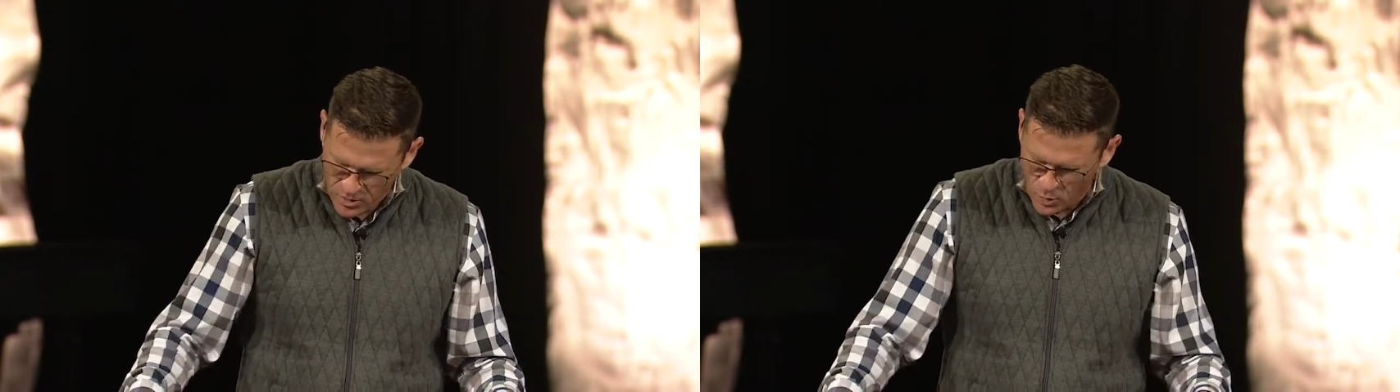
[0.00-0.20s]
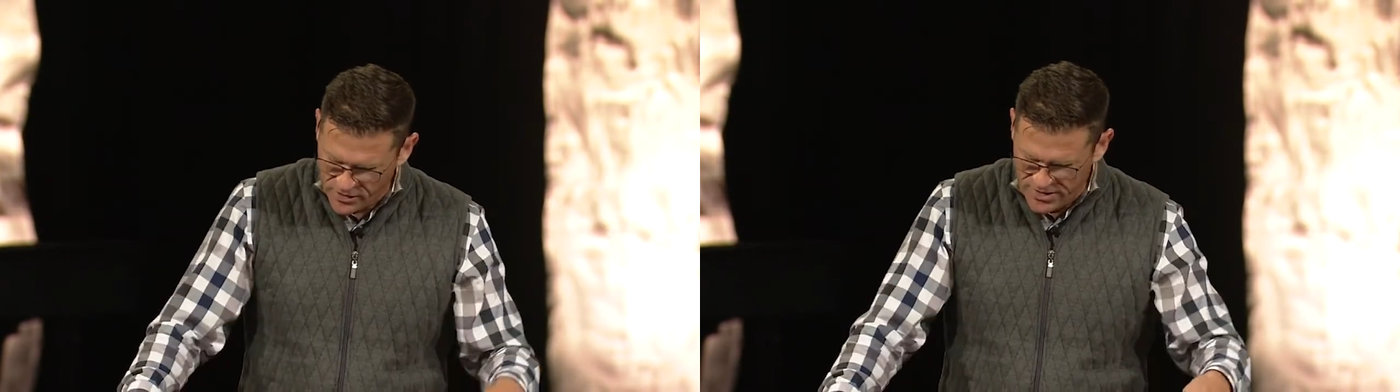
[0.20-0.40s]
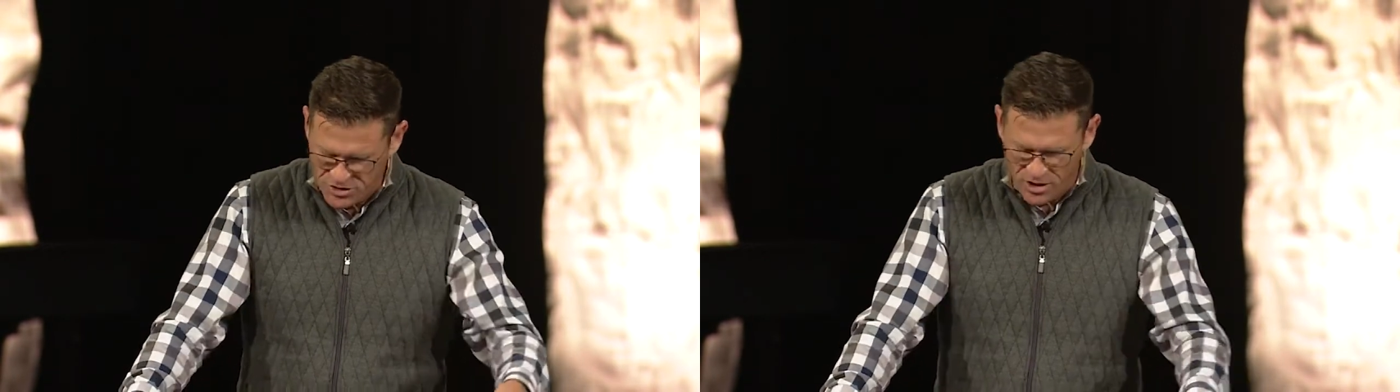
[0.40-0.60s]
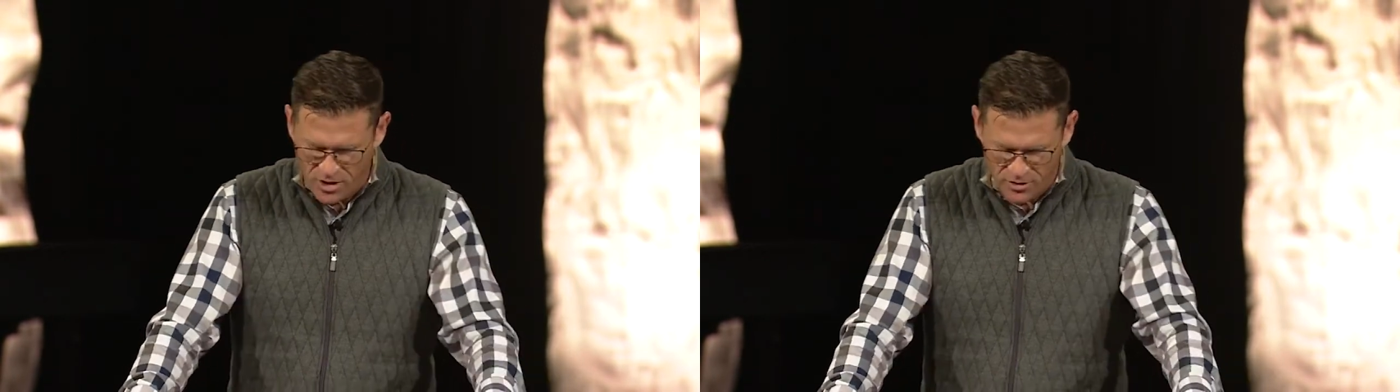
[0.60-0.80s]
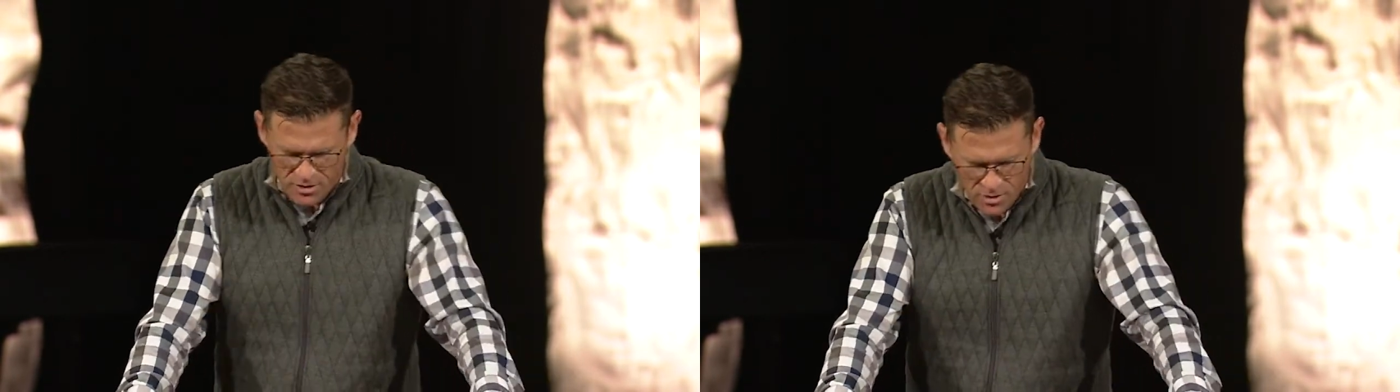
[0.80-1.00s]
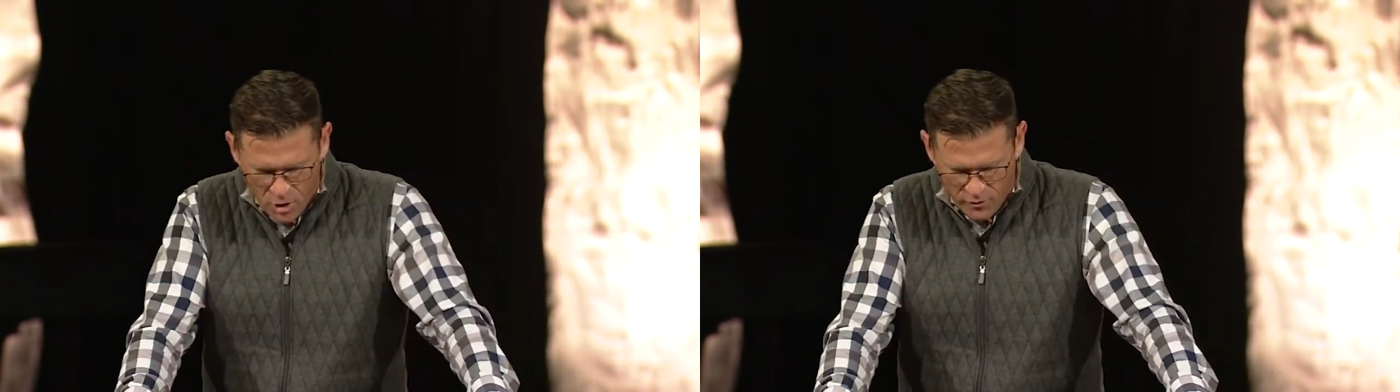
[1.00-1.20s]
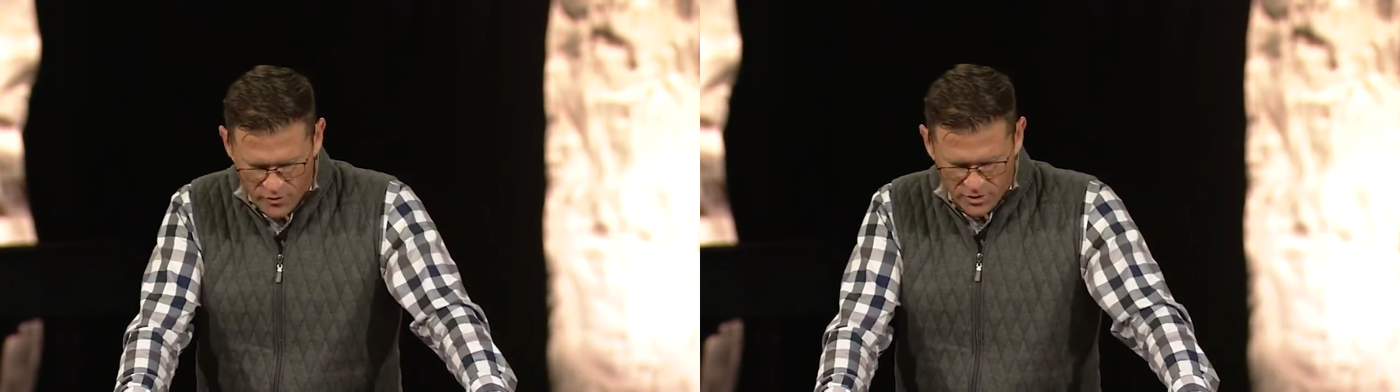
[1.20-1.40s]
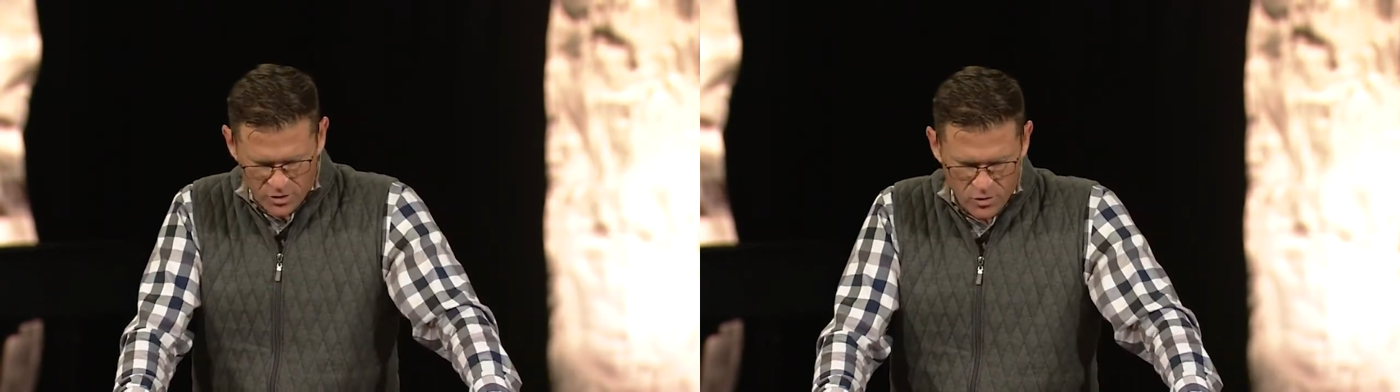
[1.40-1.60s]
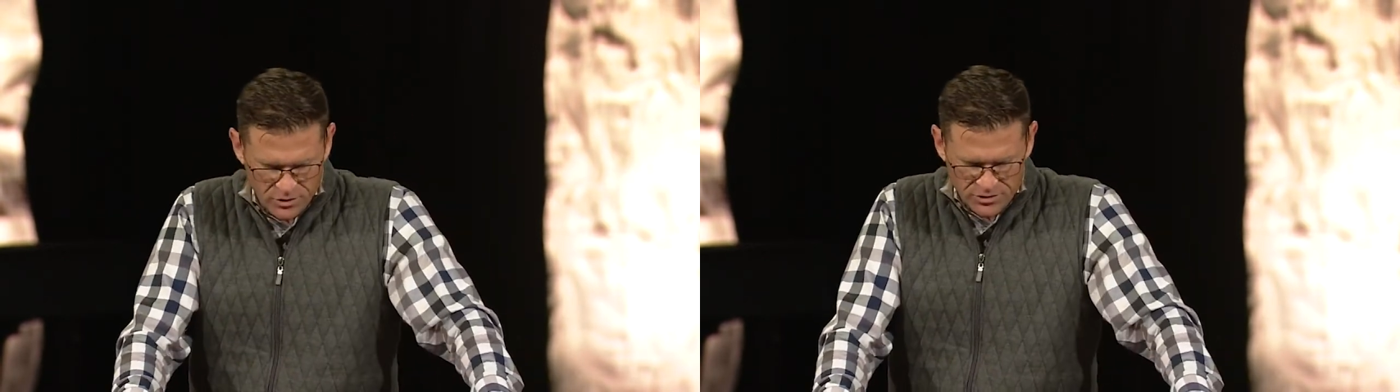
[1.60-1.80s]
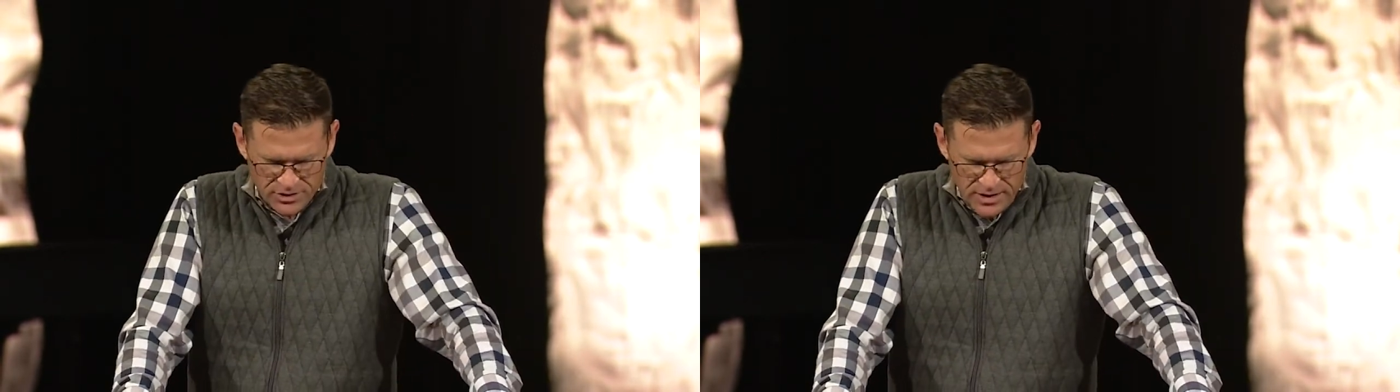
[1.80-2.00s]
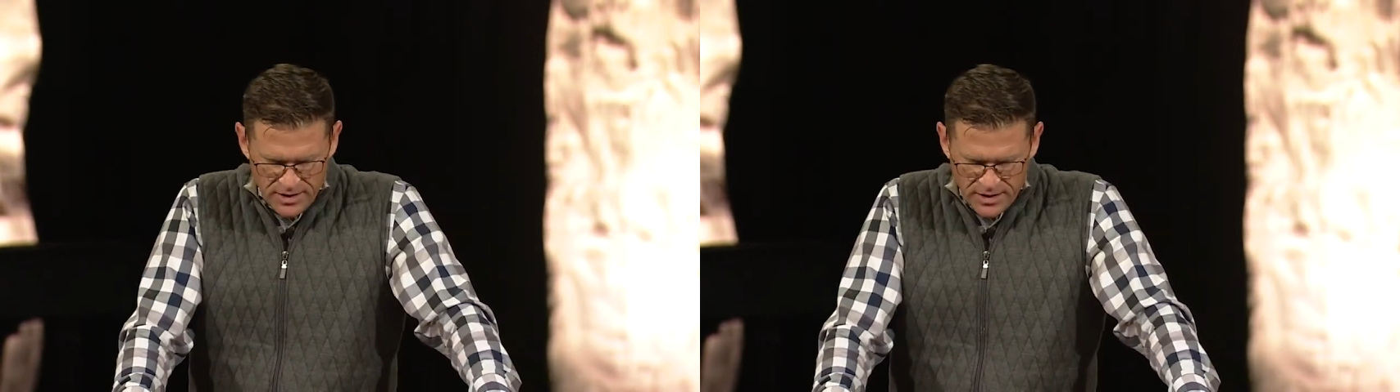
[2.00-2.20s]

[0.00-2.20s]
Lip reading: with each other over the course